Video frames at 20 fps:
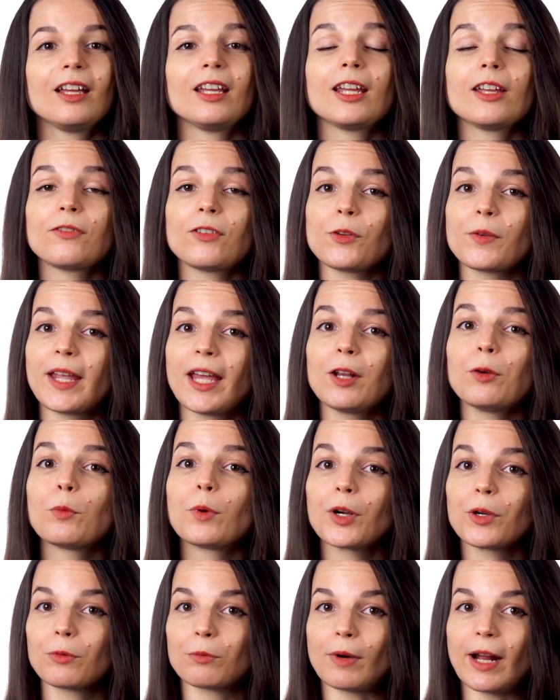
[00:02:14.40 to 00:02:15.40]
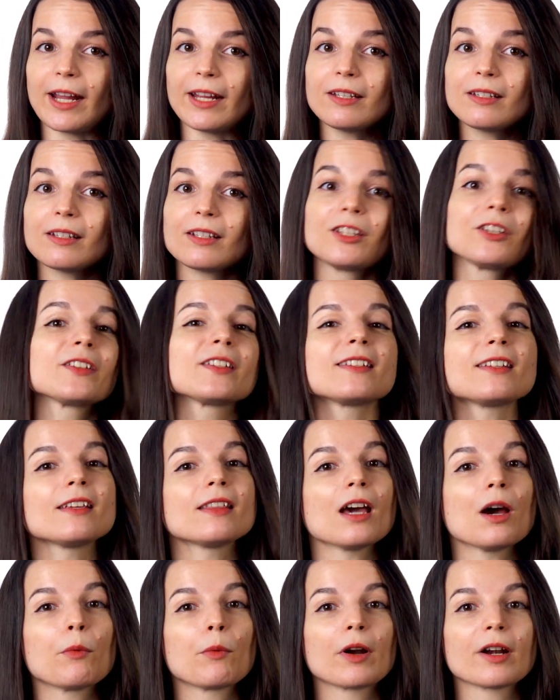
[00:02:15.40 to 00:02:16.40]
If you get a word right, you'll see
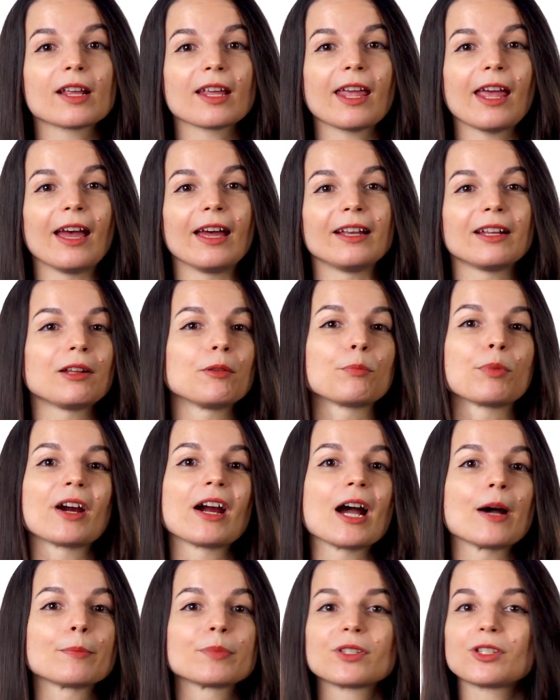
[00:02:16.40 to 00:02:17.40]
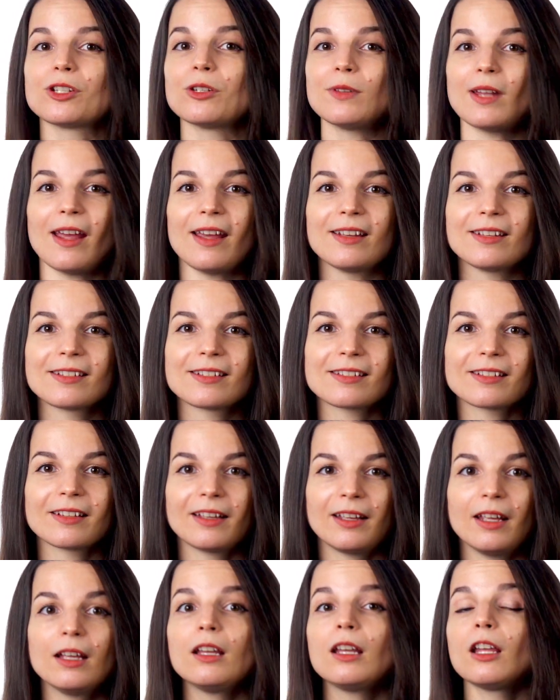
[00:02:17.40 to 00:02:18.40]
that word again in perhaps 2 days.
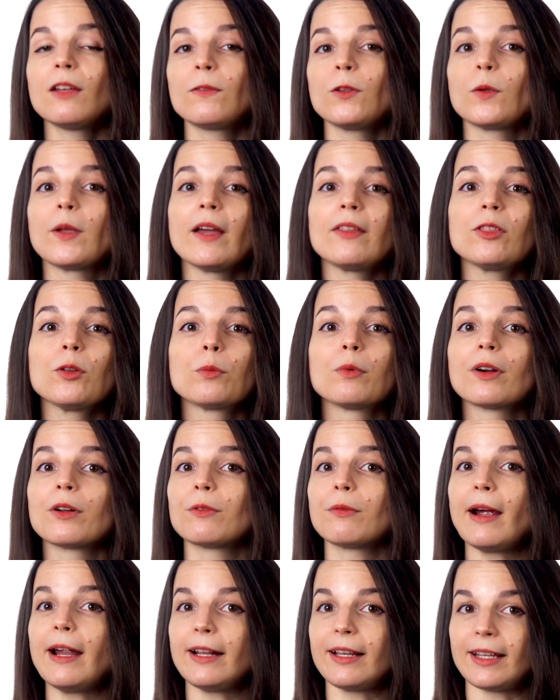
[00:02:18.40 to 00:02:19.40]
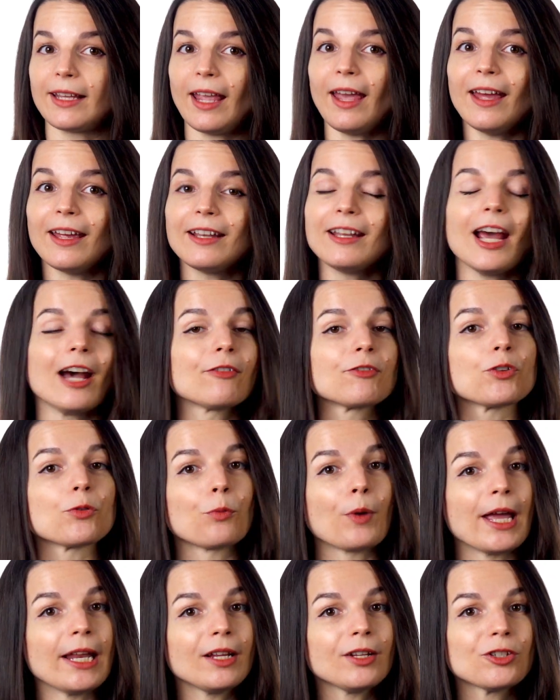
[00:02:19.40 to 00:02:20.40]
If you get the word right again after
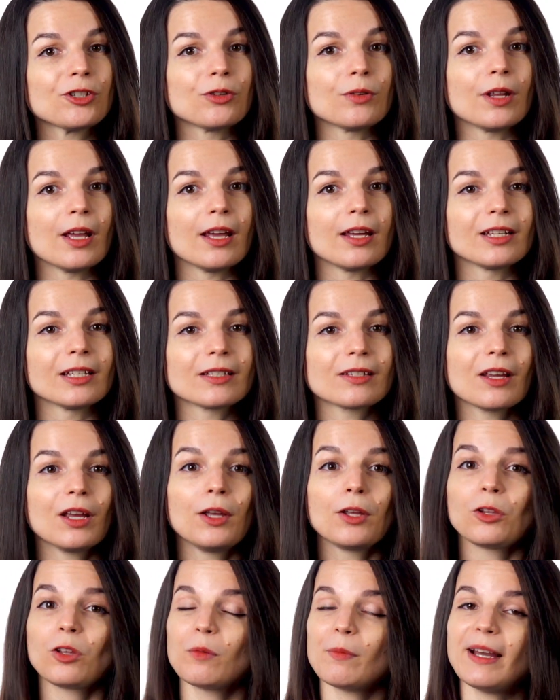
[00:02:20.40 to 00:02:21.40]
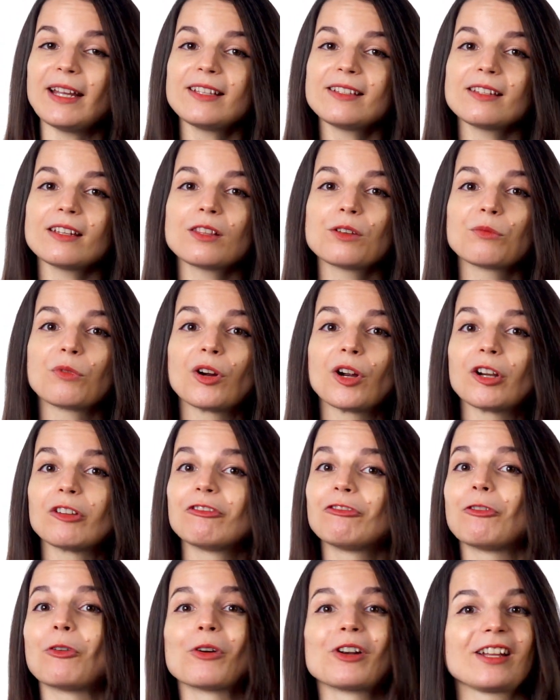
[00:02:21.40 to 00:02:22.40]
waiting 2 days, you might see the word
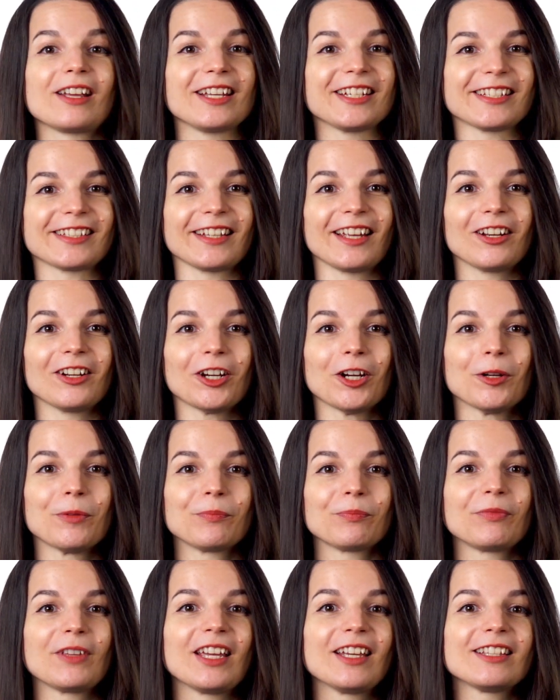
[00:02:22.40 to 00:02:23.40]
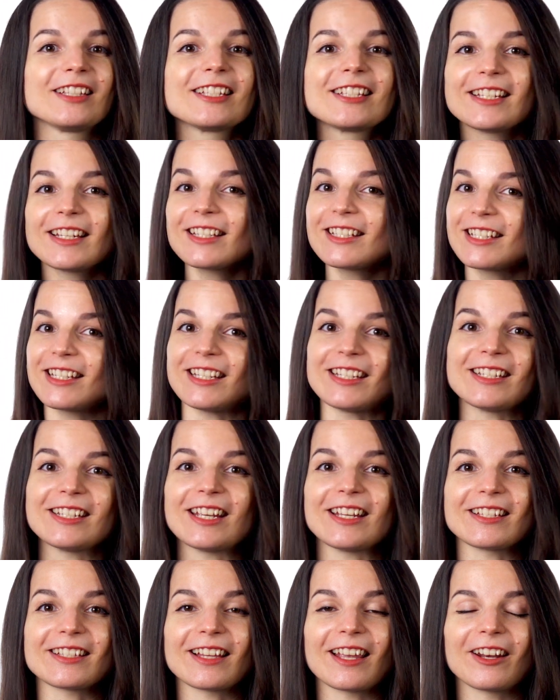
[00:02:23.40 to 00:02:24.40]
4 days later, then 16
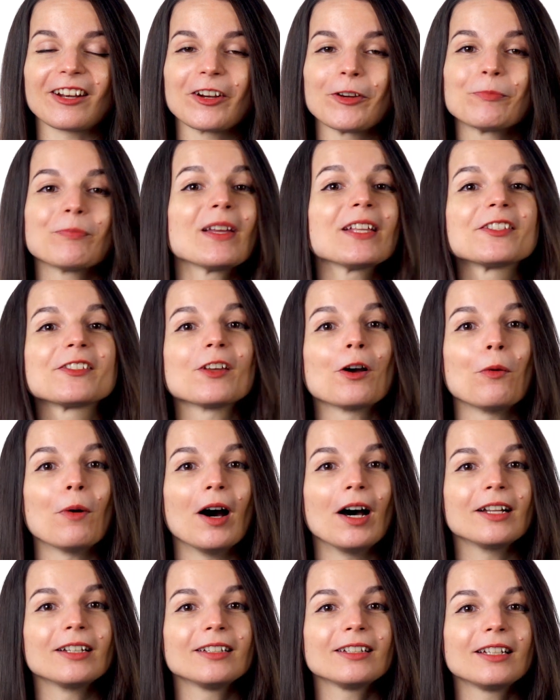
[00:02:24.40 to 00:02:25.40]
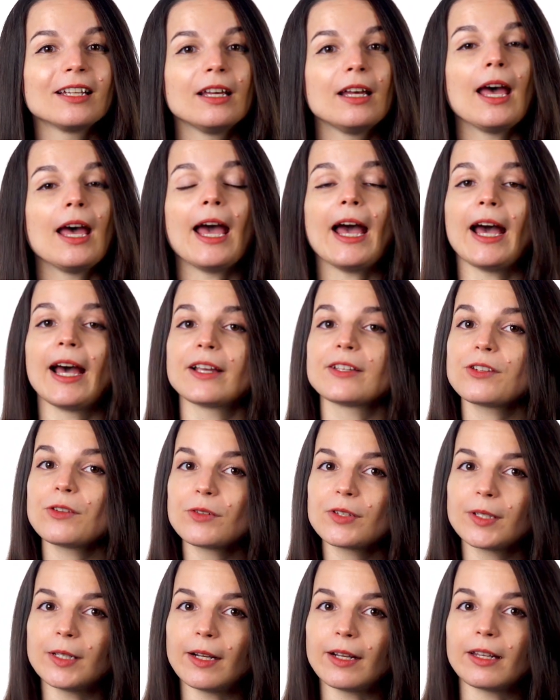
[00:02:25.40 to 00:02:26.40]
days later, and so on. As you
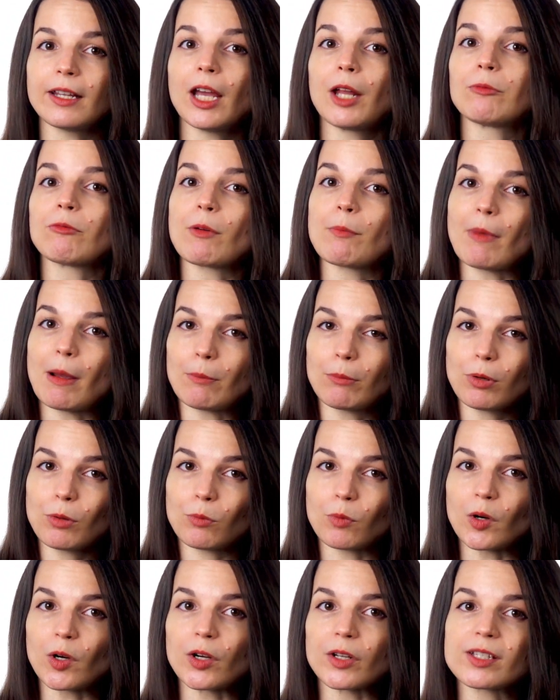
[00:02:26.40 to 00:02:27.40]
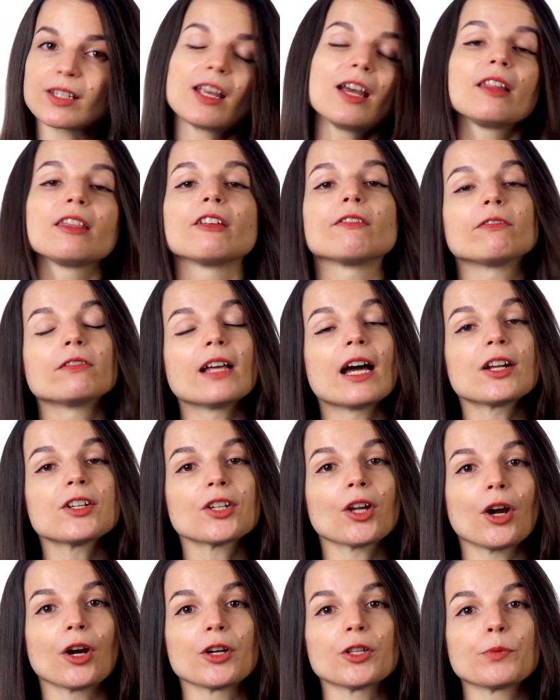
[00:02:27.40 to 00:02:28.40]
study and remember words, the
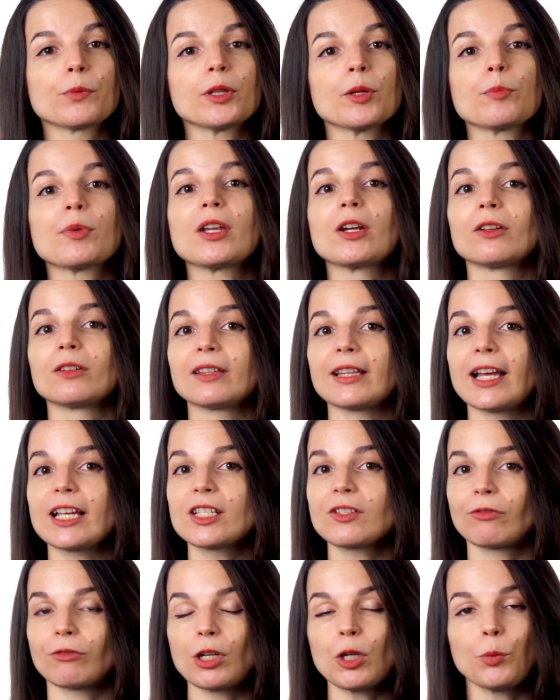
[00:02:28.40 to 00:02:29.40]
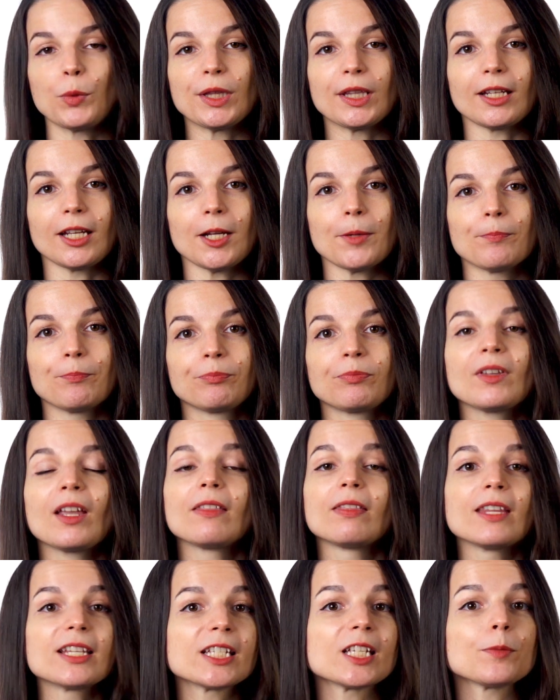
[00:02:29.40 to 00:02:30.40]
flashcards will appear less frequently.
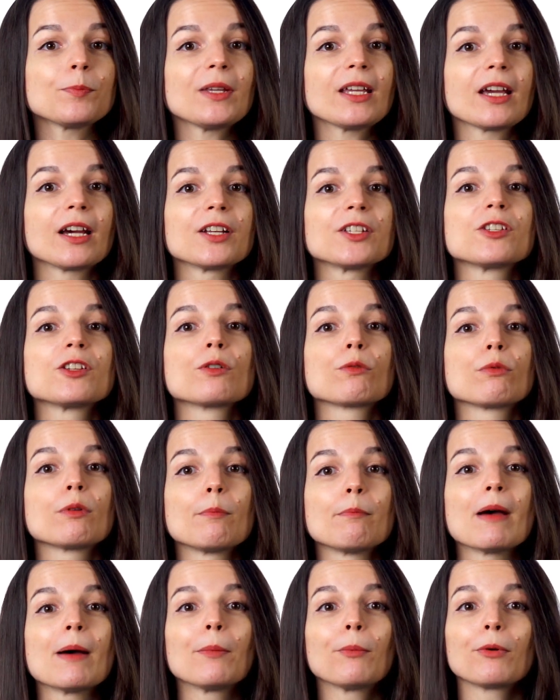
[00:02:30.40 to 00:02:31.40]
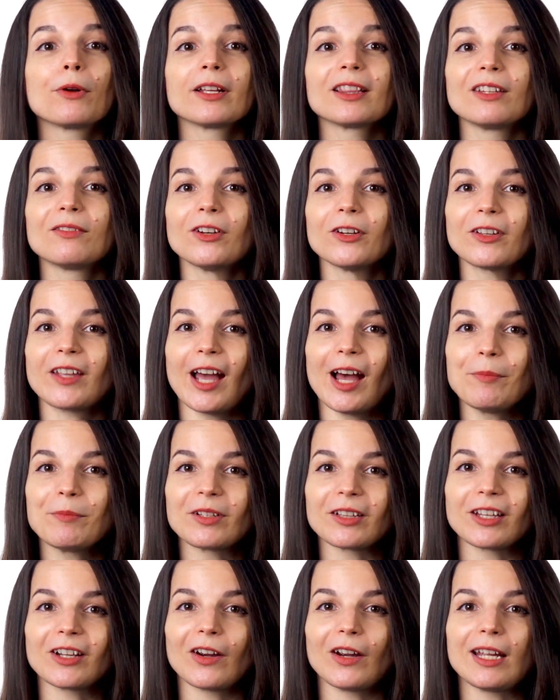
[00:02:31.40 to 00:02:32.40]
This is because you're remembering the
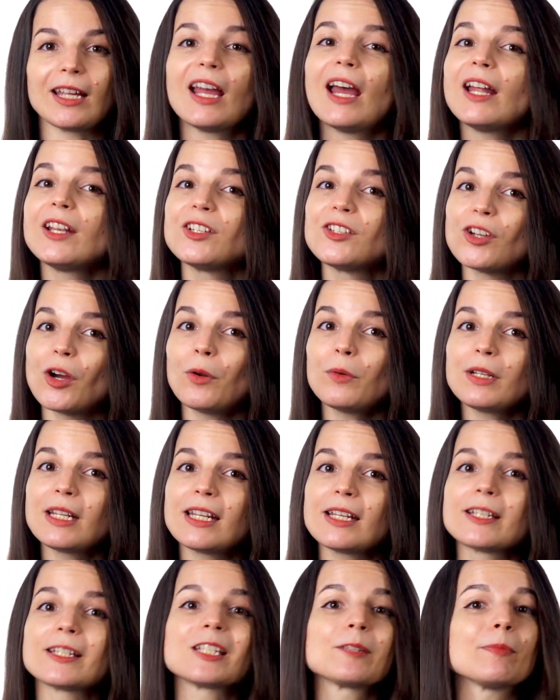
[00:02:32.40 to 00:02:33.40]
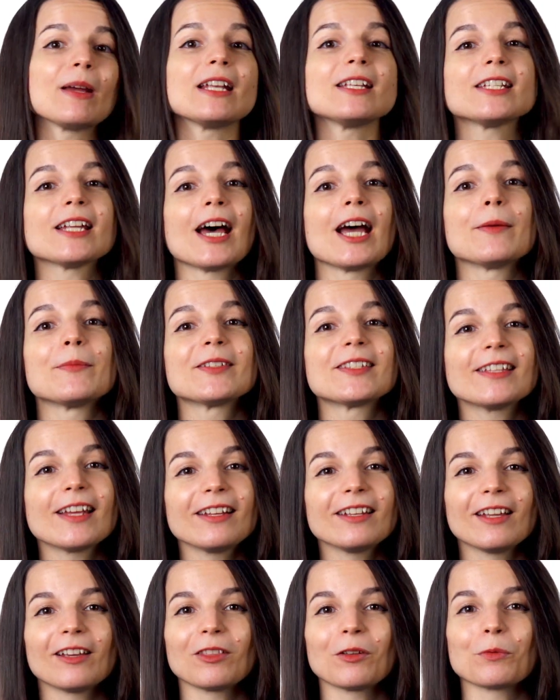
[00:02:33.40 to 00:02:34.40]
vocabulary and don't need to spend time
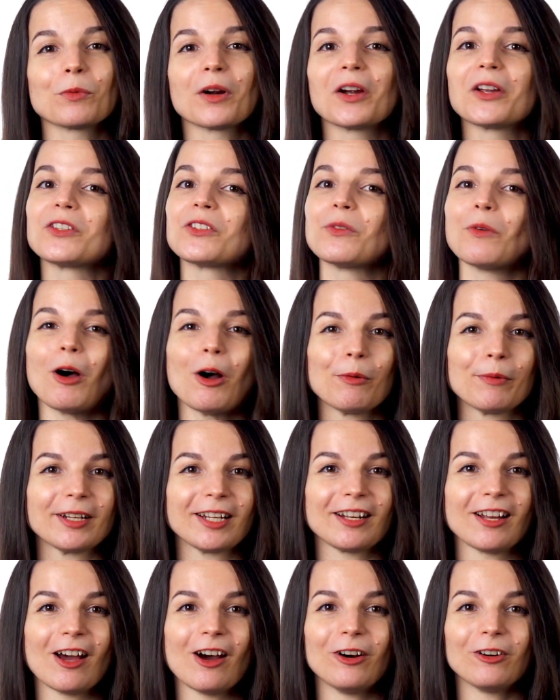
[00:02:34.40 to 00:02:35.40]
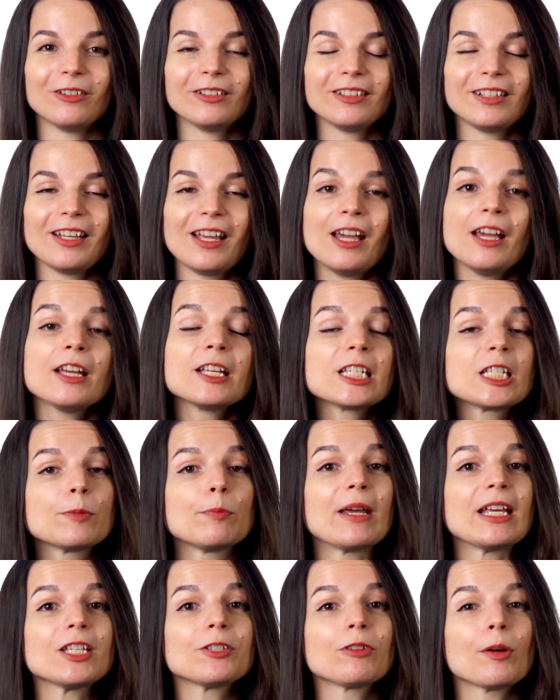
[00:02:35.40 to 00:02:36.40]
studying the words you already know.
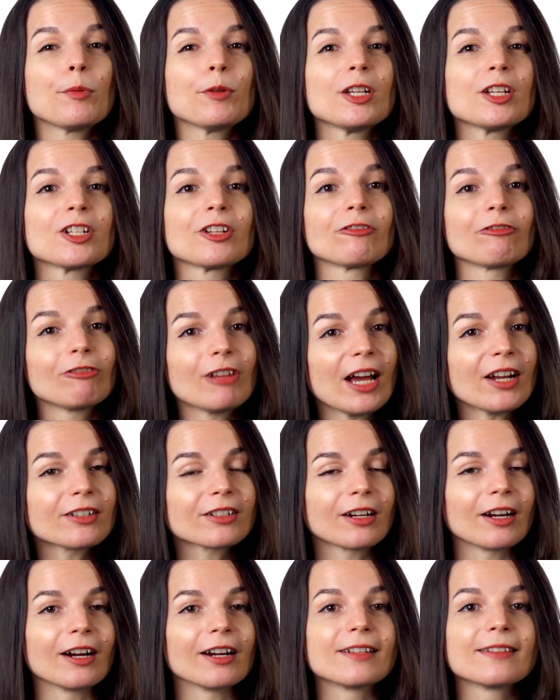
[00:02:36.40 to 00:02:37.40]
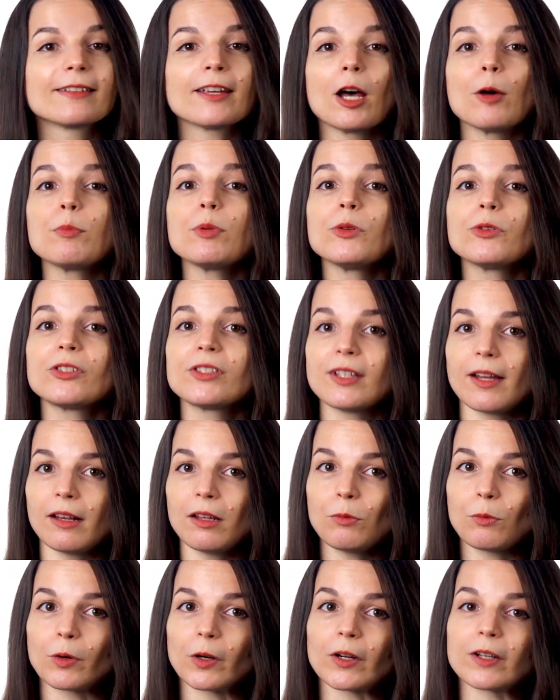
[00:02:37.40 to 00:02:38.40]
Spaced repetition flashcards help you study
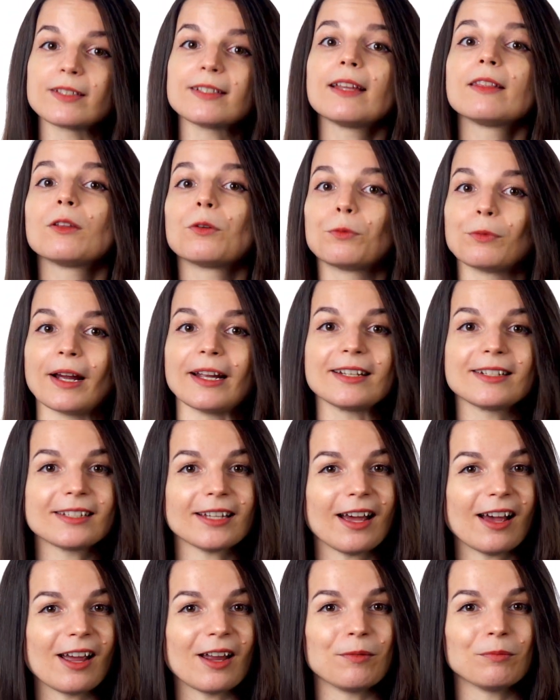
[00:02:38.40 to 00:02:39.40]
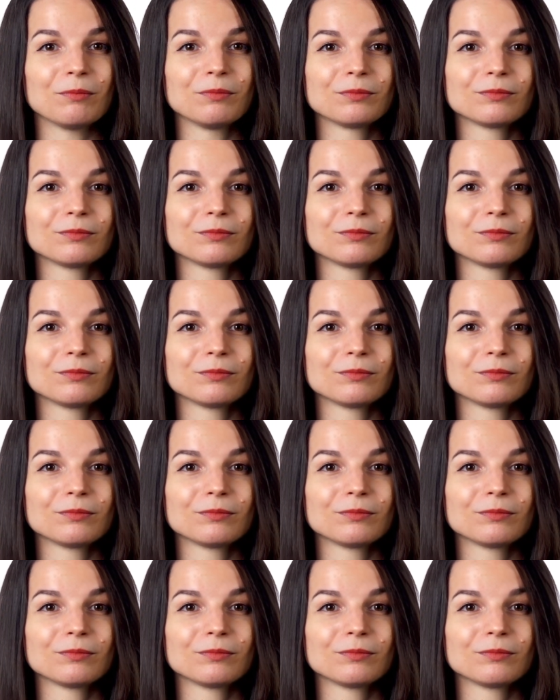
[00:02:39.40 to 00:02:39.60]
words at the right time.